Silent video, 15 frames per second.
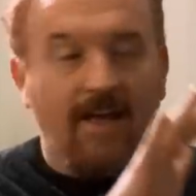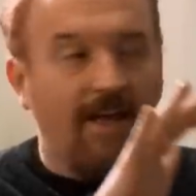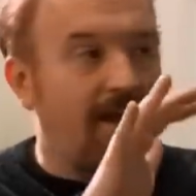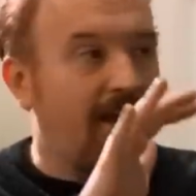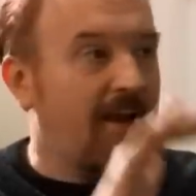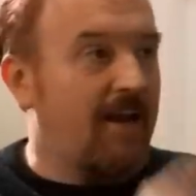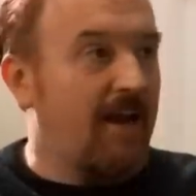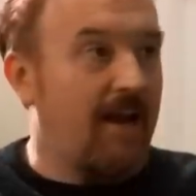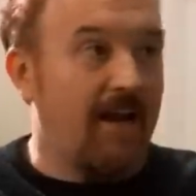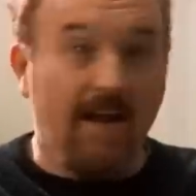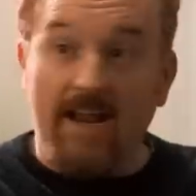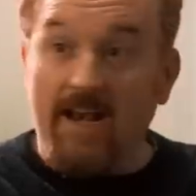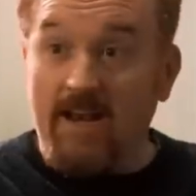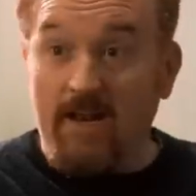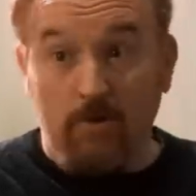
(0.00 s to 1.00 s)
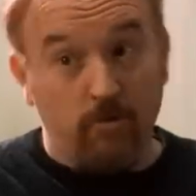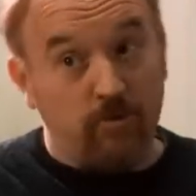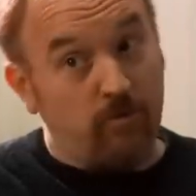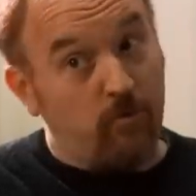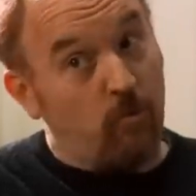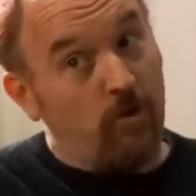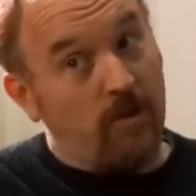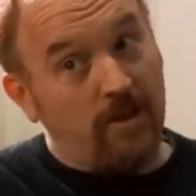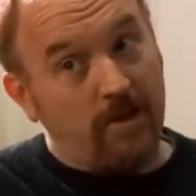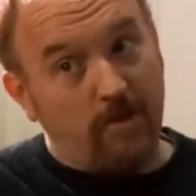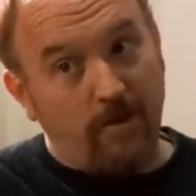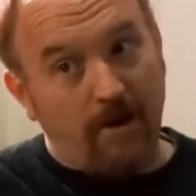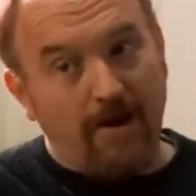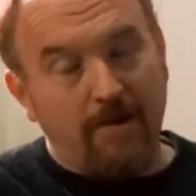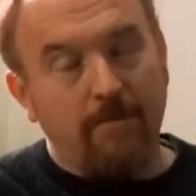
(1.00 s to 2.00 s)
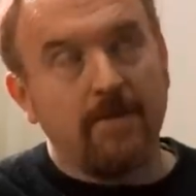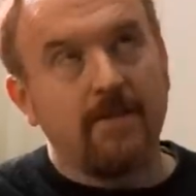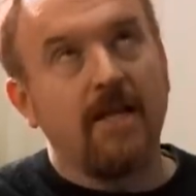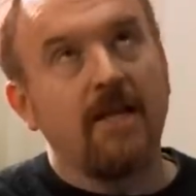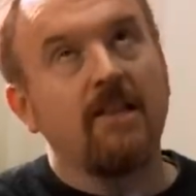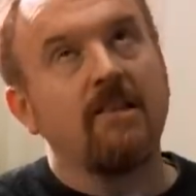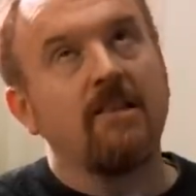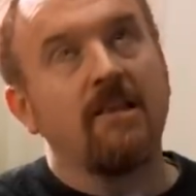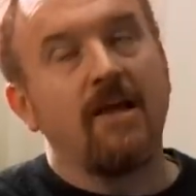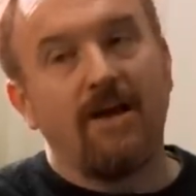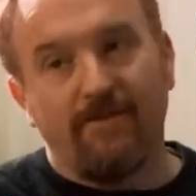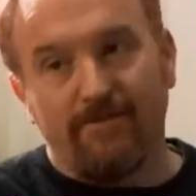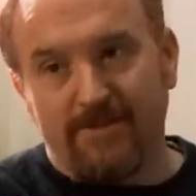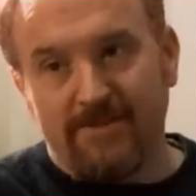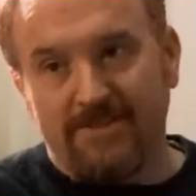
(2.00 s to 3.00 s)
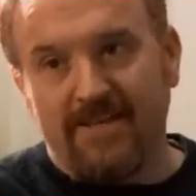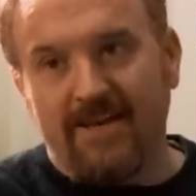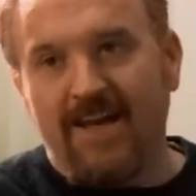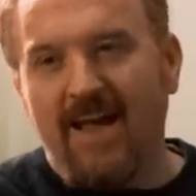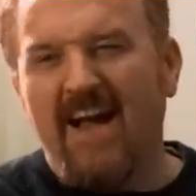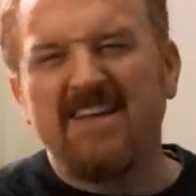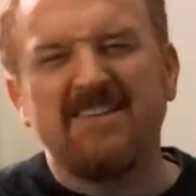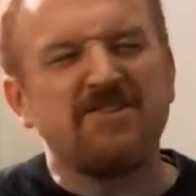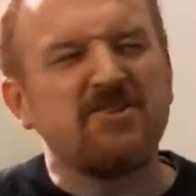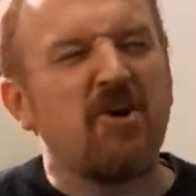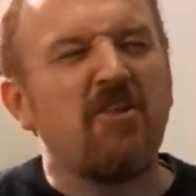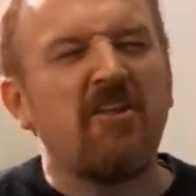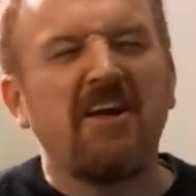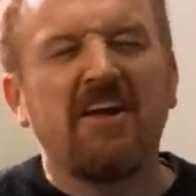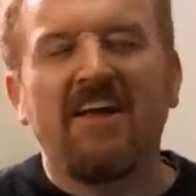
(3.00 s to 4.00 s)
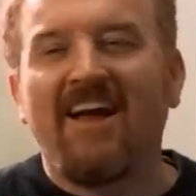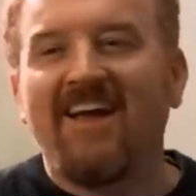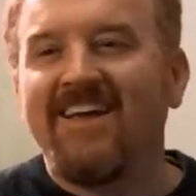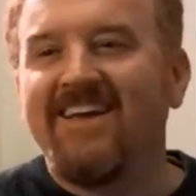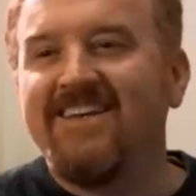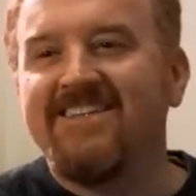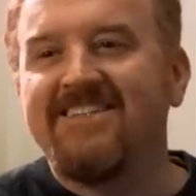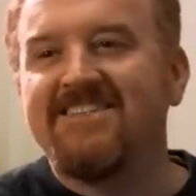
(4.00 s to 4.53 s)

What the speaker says: and he was really great. But they love to say, I saw that guy, he